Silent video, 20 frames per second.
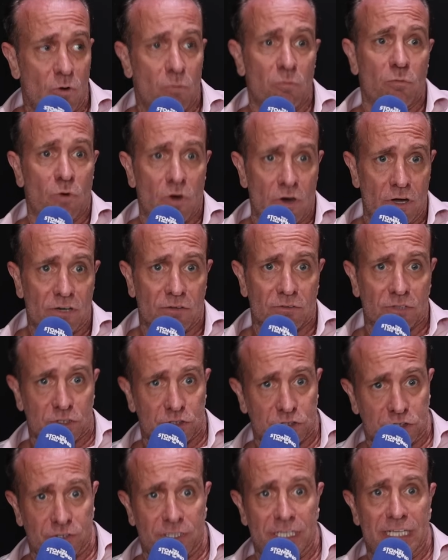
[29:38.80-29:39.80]
word on the
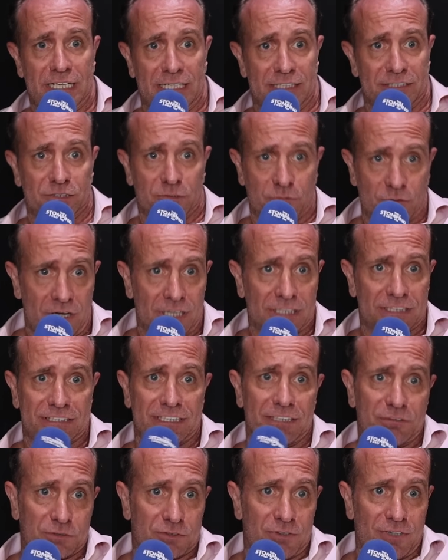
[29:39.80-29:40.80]
street is the rights
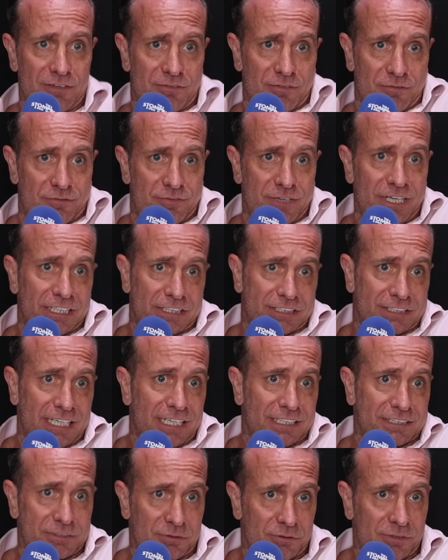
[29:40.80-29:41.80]
deal's not even finished yet
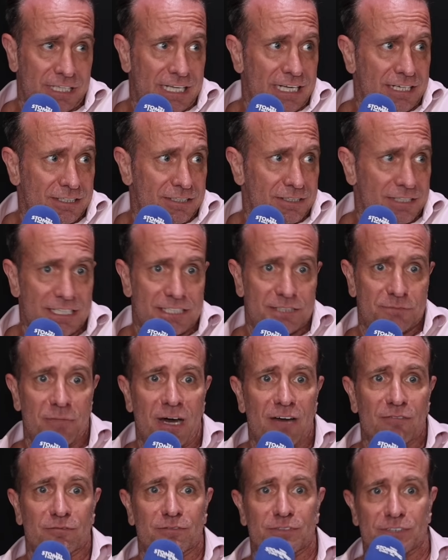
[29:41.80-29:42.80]
until the end of this
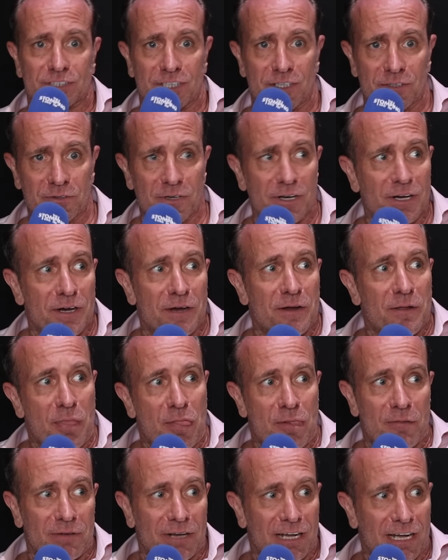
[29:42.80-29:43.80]
month. So,
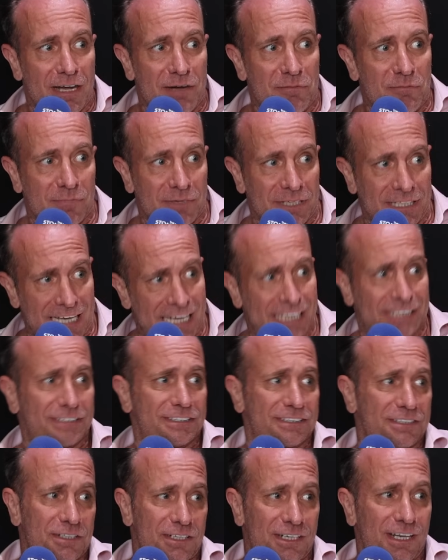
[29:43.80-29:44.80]

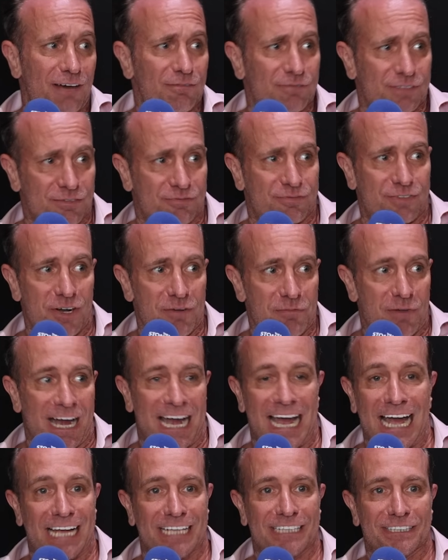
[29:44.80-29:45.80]
Yes, love to throw my
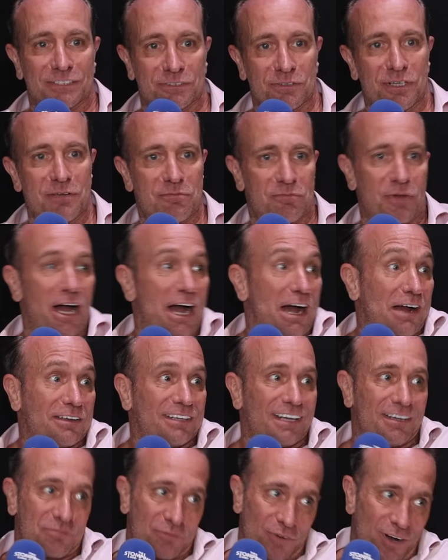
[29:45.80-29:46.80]
hat into it, but
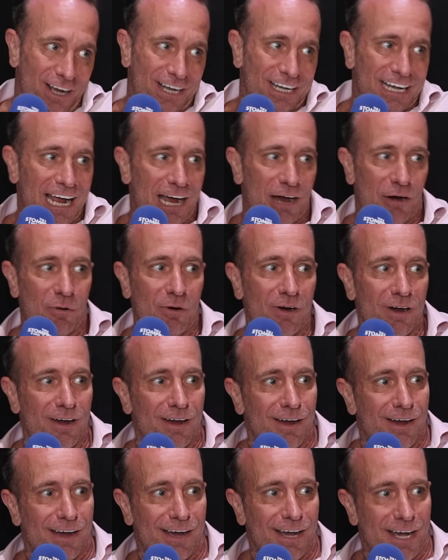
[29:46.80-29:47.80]
right now
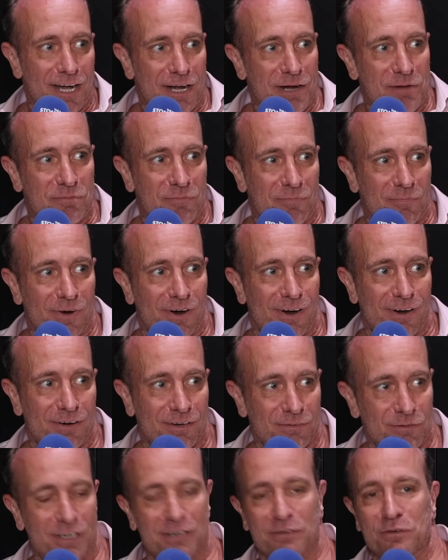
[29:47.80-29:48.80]

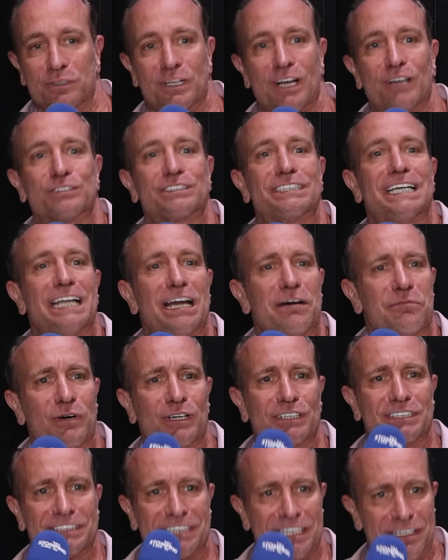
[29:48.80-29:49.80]
I'll send out
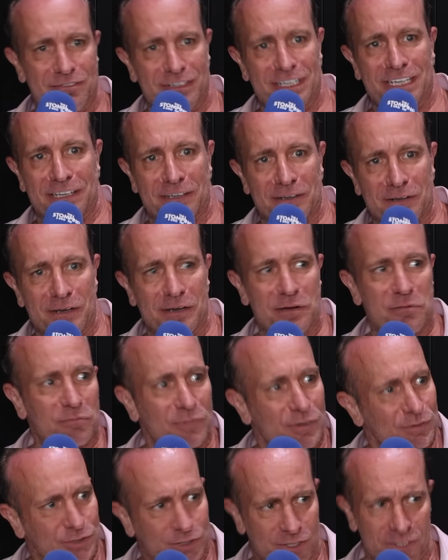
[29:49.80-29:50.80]
my CV.
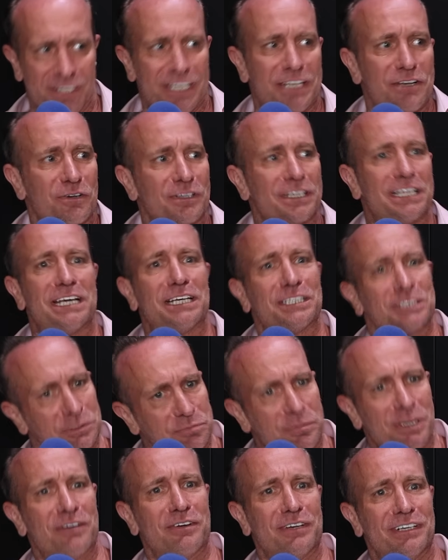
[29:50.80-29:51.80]
I've certainly got the
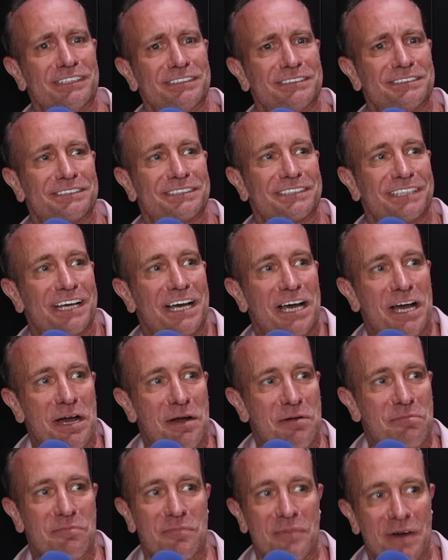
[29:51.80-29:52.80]
experience,
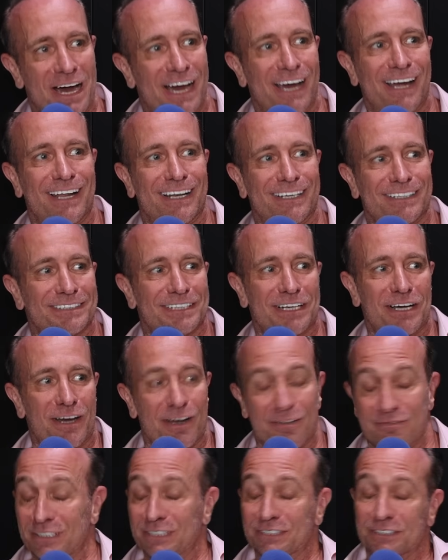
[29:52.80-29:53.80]
and
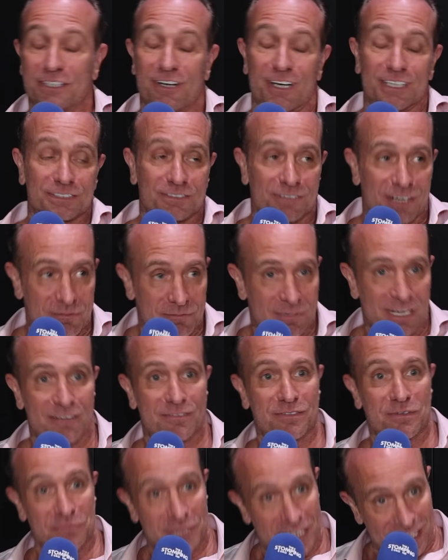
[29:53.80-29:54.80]
I think Sky's a great
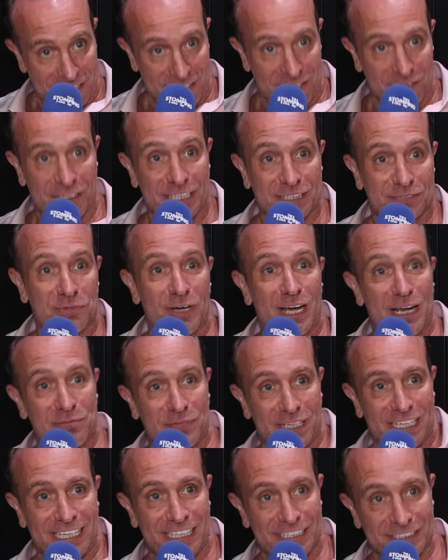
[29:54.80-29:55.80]
platform. There you go. That's my
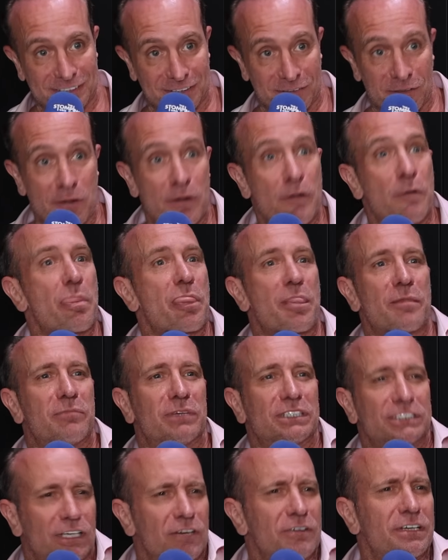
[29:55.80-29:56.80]
application.
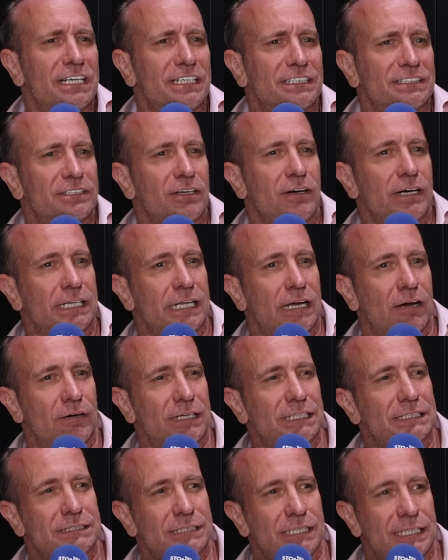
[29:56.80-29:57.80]
But joking aside, now
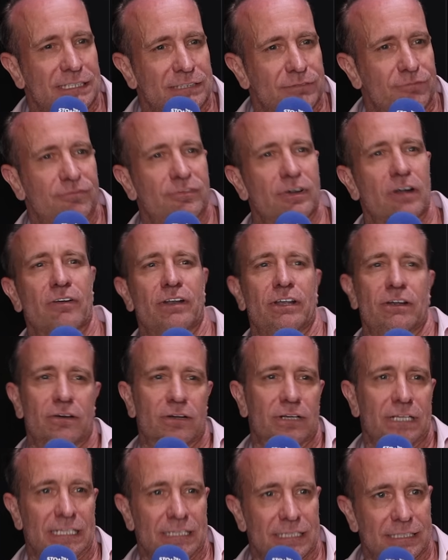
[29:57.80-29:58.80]
it's very
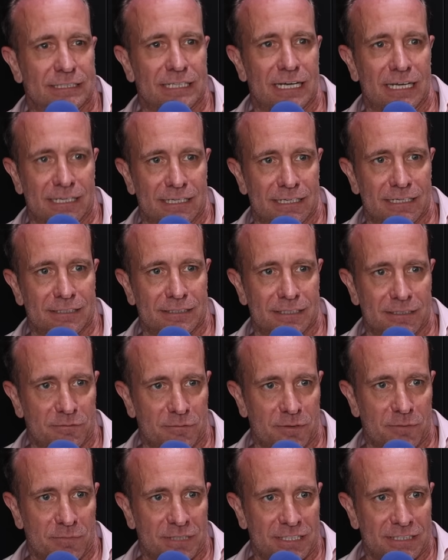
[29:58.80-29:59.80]
early in the day. Yeah,
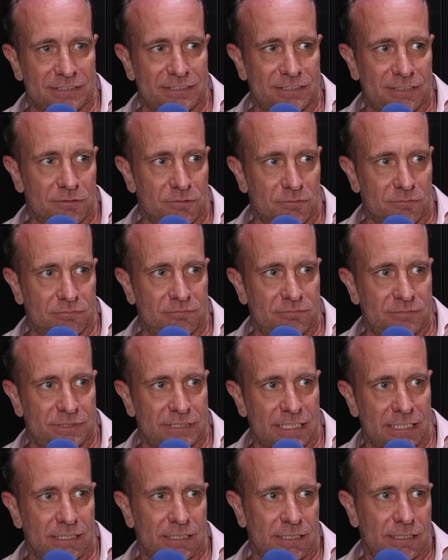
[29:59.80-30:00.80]
they're still
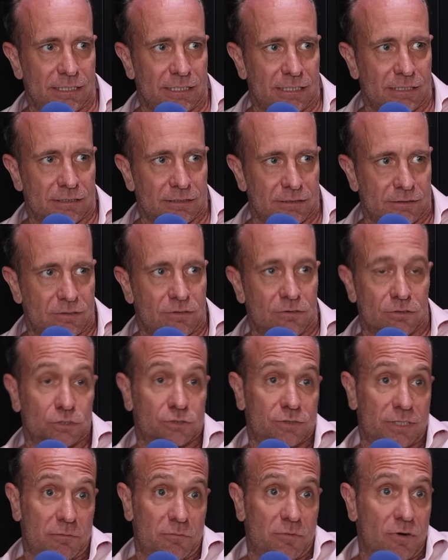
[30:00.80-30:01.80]
technically under
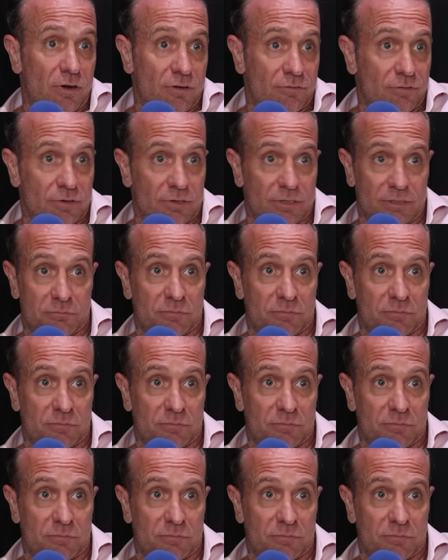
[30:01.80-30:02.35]
contract, what I've heard,